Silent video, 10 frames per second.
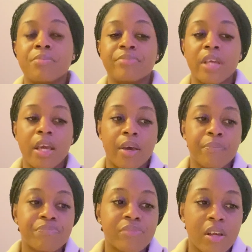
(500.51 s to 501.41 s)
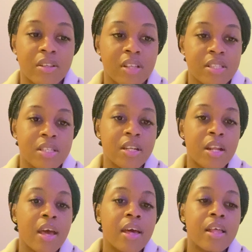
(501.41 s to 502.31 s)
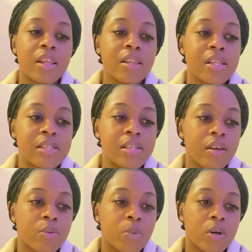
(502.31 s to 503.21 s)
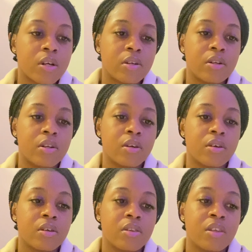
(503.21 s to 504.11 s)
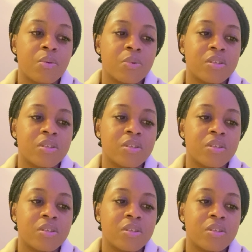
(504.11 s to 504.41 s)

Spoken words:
yeah, that's it. Then the third one, what